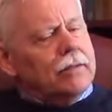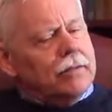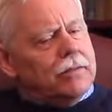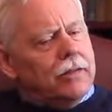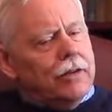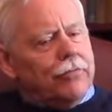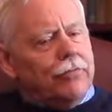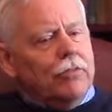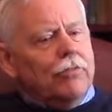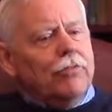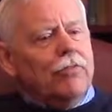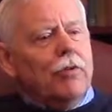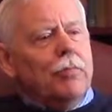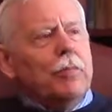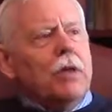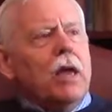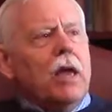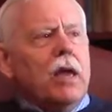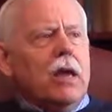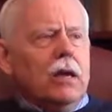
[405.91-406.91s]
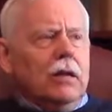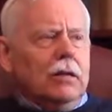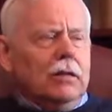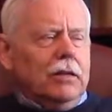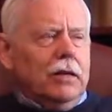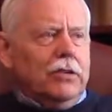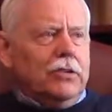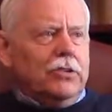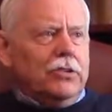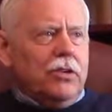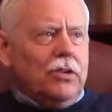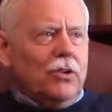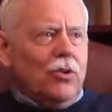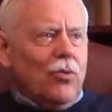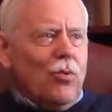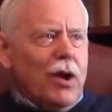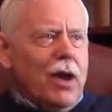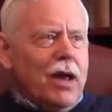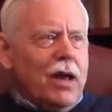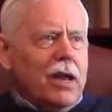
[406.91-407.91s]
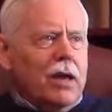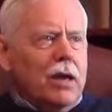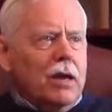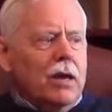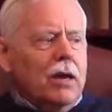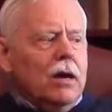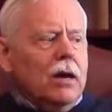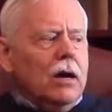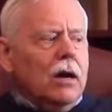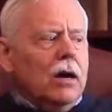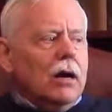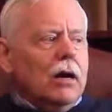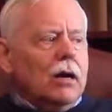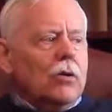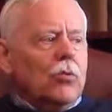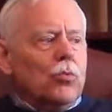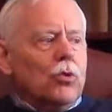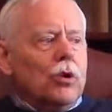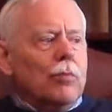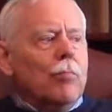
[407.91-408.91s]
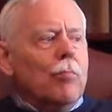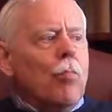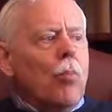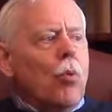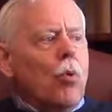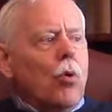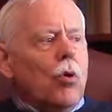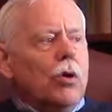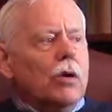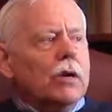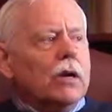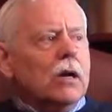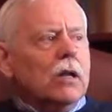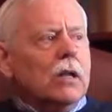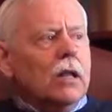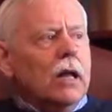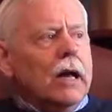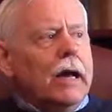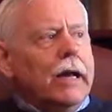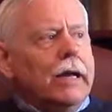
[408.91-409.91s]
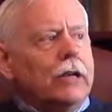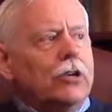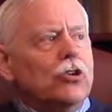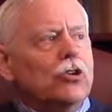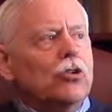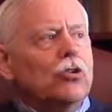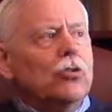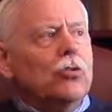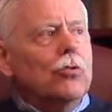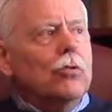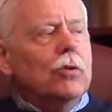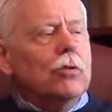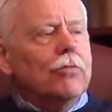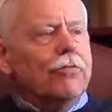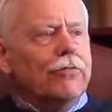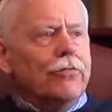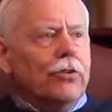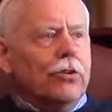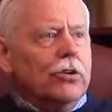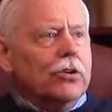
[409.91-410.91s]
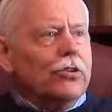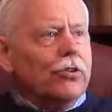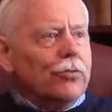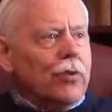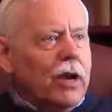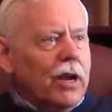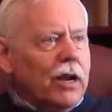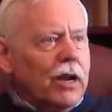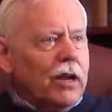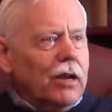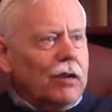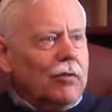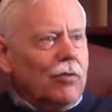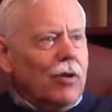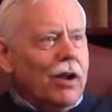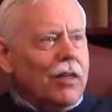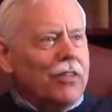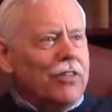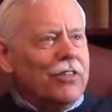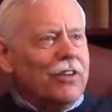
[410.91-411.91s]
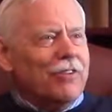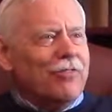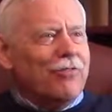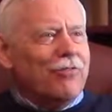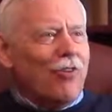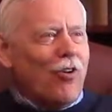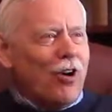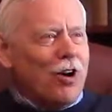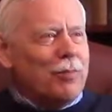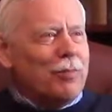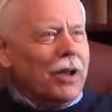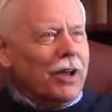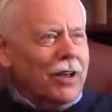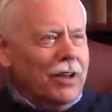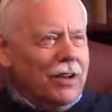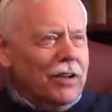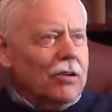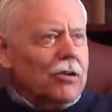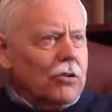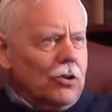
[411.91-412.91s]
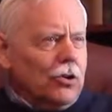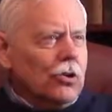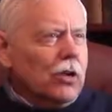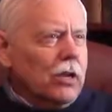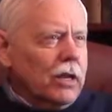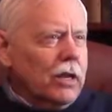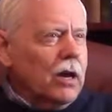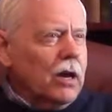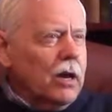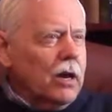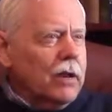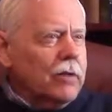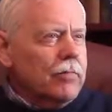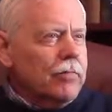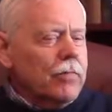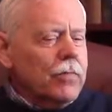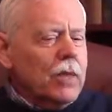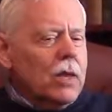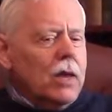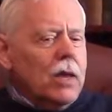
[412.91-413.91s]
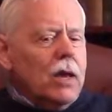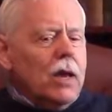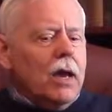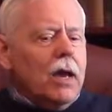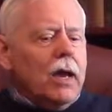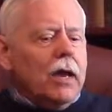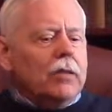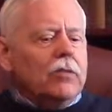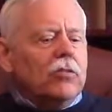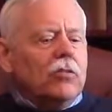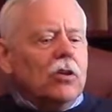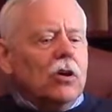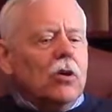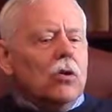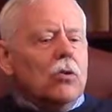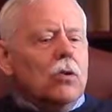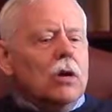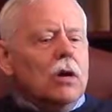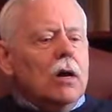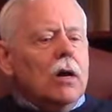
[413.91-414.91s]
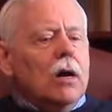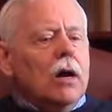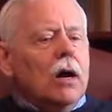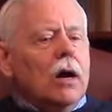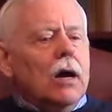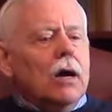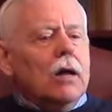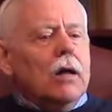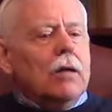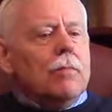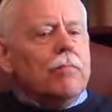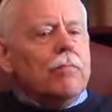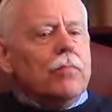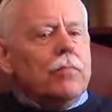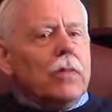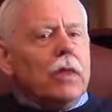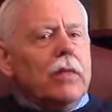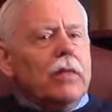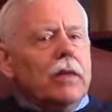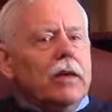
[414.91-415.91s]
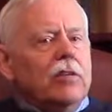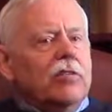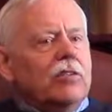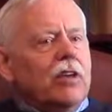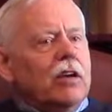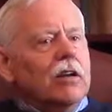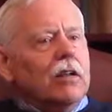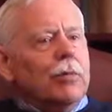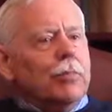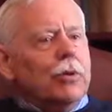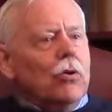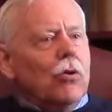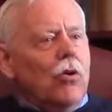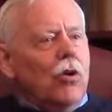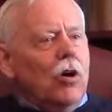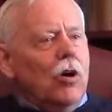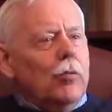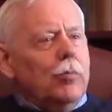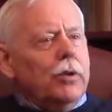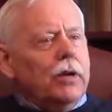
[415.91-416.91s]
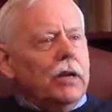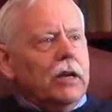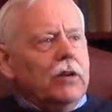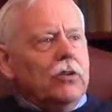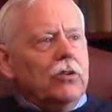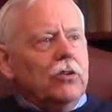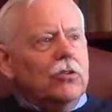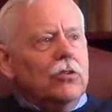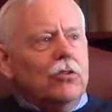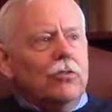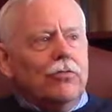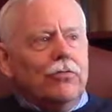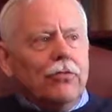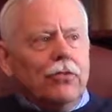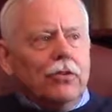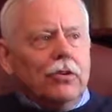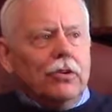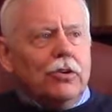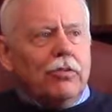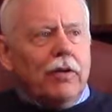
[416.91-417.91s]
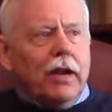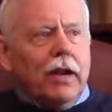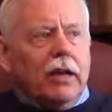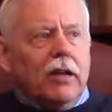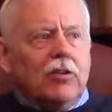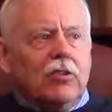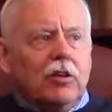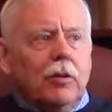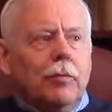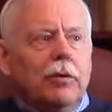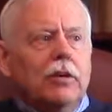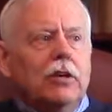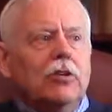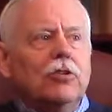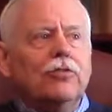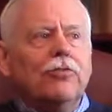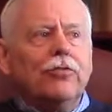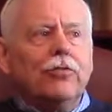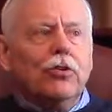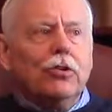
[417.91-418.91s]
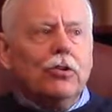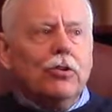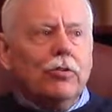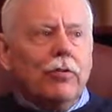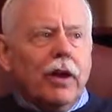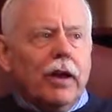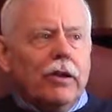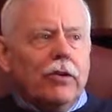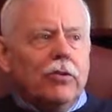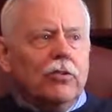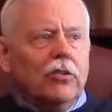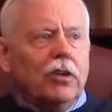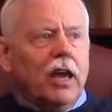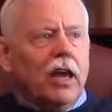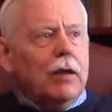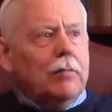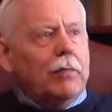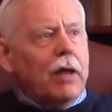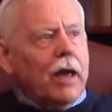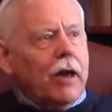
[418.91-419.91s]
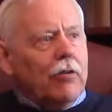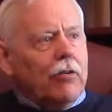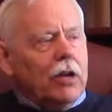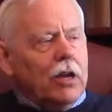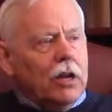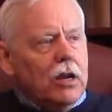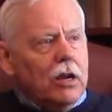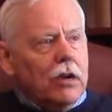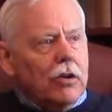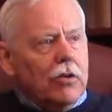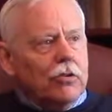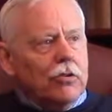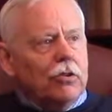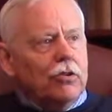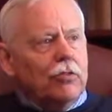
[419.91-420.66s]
different from the English in a way, were more inclined to fur trading rather than farming it early on. And so they settled up in Albany to do fur trading, and some of these fur traders came down here to